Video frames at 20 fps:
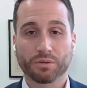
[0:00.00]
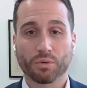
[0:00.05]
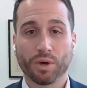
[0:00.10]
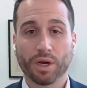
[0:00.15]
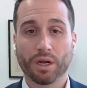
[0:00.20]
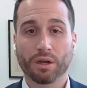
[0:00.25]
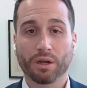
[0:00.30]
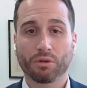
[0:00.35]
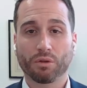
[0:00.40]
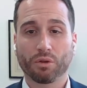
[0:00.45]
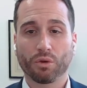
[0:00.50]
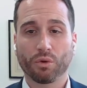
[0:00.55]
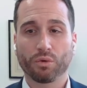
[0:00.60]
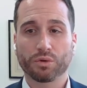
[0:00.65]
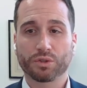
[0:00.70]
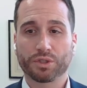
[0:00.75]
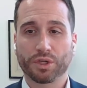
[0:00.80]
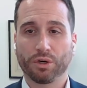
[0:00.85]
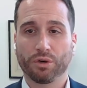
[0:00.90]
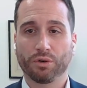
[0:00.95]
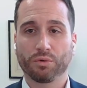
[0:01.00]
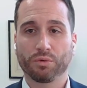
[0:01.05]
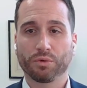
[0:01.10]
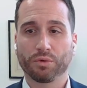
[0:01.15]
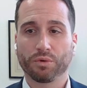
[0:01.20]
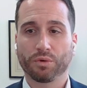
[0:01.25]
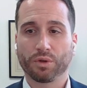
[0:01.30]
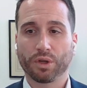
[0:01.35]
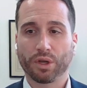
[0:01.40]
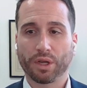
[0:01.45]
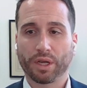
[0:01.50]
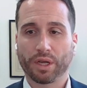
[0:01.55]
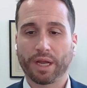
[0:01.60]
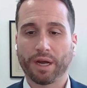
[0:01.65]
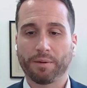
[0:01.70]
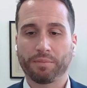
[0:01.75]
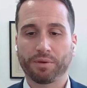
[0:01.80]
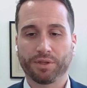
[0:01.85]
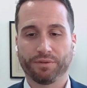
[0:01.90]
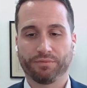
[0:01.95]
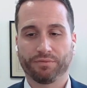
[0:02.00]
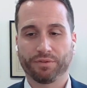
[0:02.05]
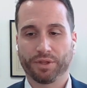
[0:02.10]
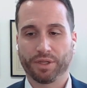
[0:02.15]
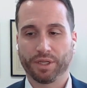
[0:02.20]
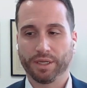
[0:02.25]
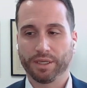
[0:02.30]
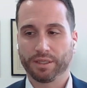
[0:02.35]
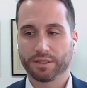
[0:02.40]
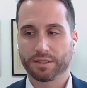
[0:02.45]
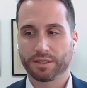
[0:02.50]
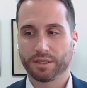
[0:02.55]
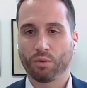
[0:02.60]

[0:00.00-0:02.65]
Well, so a couple different things.